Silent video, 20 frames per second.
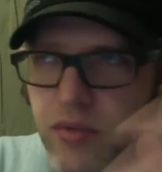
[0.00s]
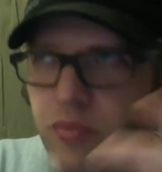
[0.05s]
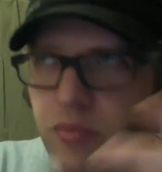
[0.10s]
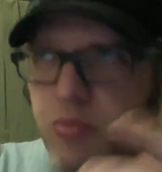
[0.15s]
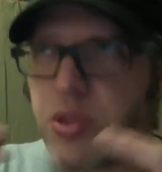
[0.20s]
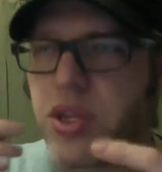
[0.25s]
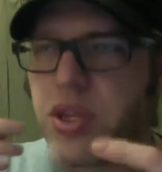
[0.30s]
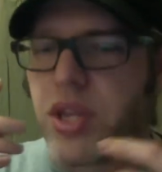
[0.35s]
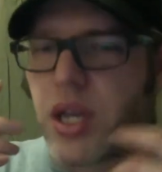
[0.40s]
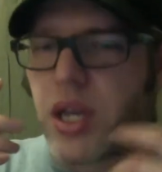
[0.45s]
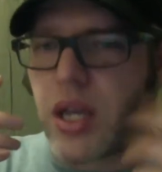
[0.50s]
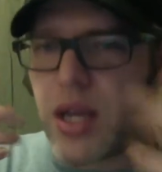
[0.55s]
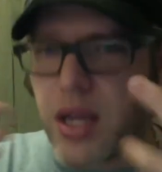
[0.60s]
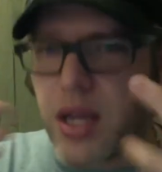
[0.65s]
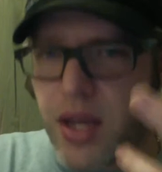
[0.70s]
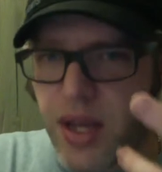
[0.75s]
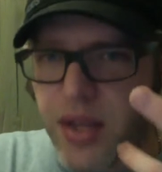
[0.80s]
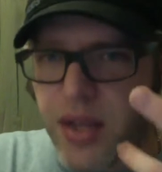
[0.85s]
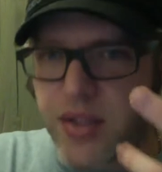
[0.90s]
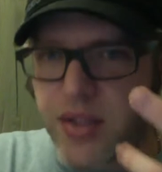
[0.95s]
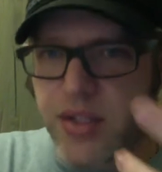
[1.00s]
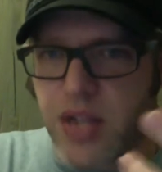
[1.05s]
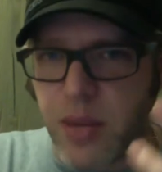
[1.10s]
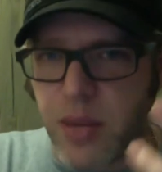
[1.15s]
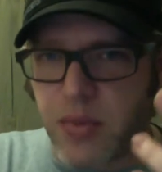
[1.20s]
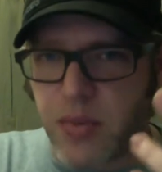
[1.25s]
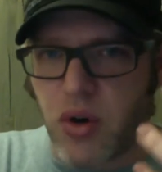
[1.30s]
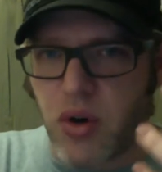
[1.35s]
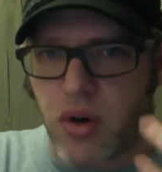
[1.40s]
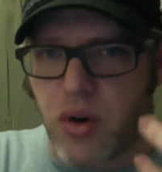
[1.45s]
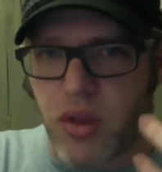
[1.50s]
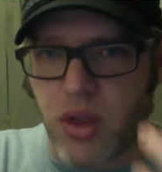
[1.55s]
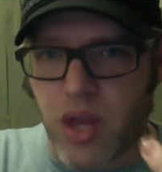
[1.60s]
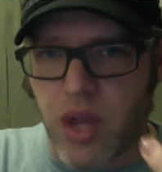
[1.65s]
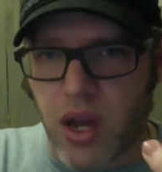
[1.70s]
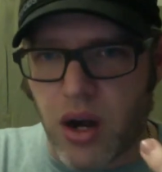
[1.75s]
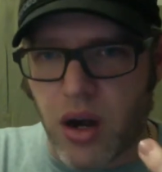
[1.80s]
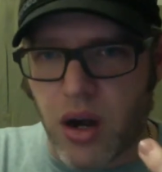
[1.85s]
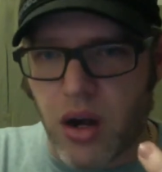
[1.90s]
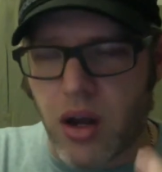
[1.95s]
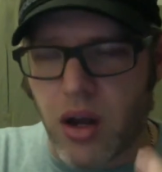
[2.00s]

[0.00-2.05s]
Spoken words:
but the concepts are there.